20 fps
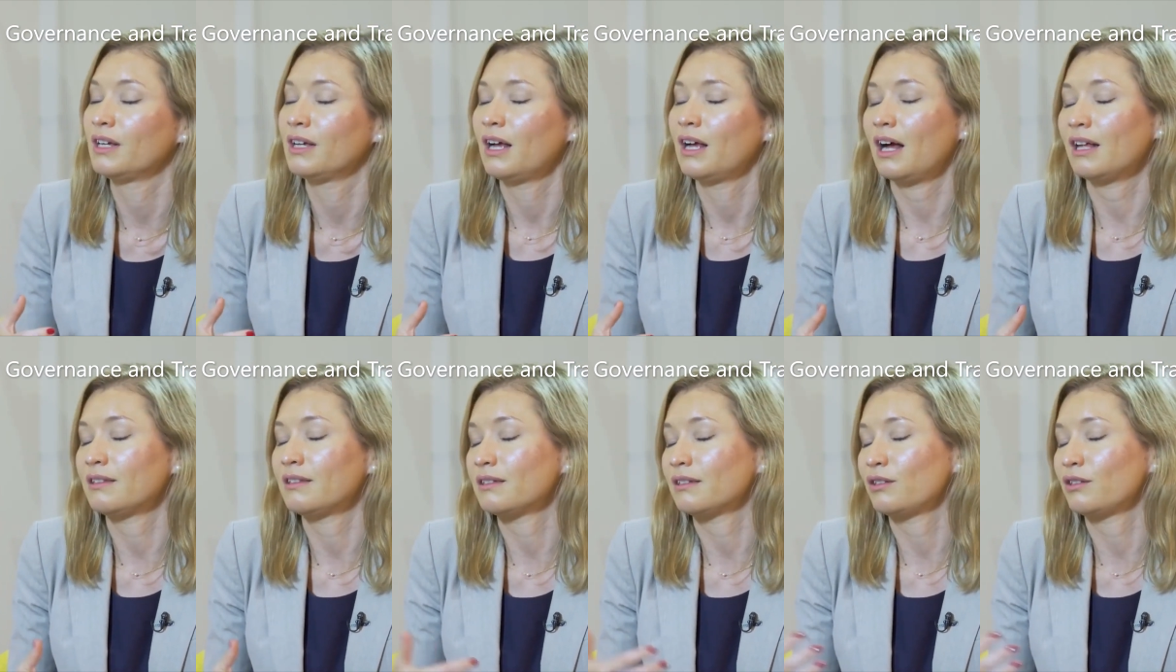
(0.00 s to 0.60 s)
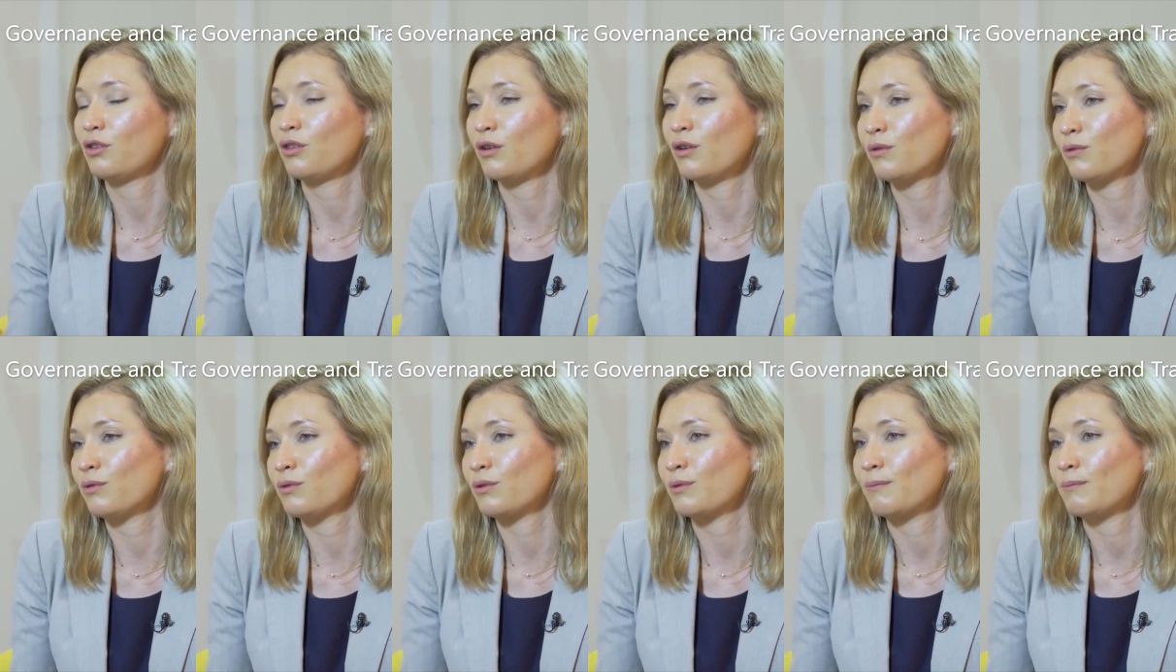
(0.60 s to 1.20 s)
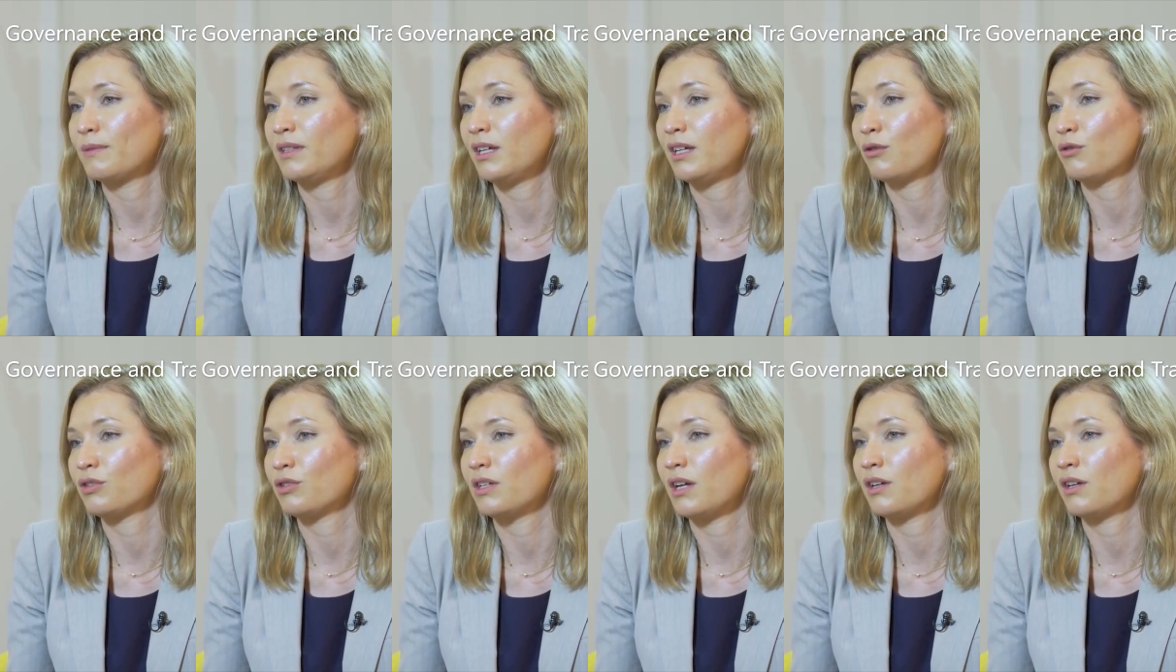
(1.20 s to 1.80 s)
until those
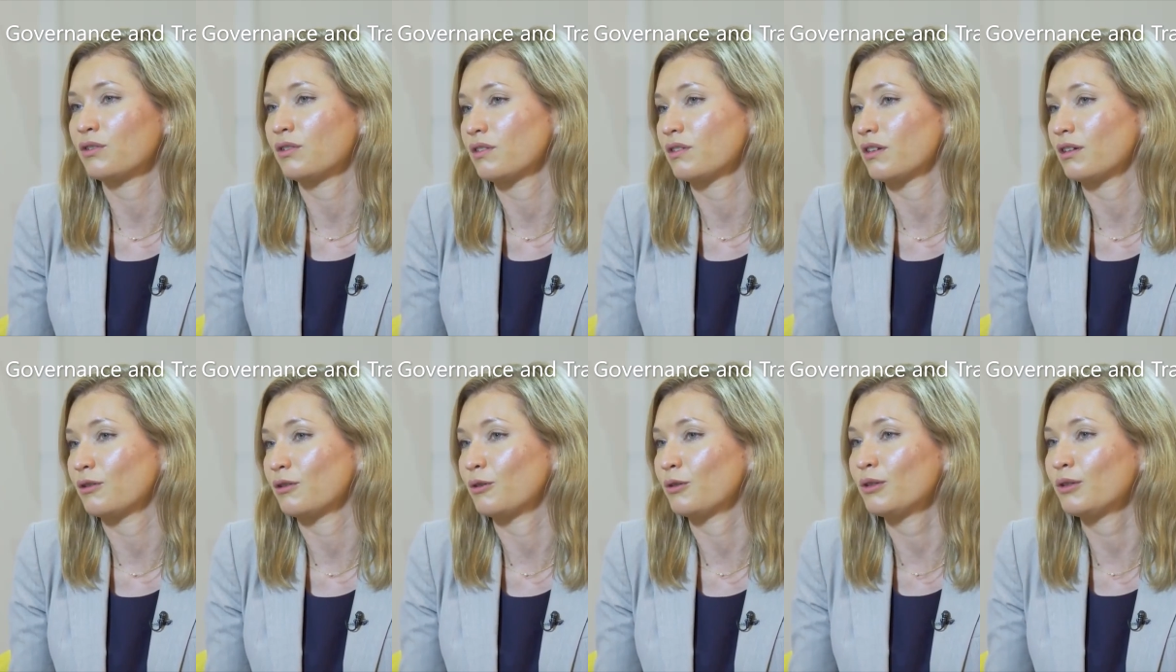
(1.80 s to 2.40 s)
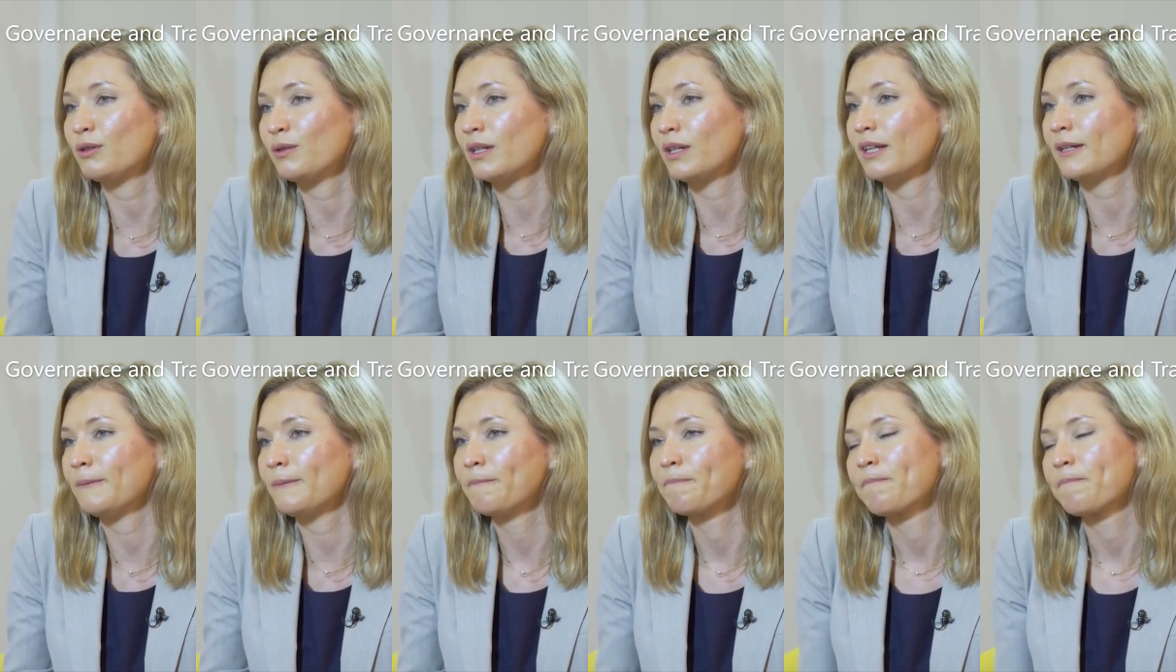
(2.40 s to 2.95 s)
negotiations are concluded,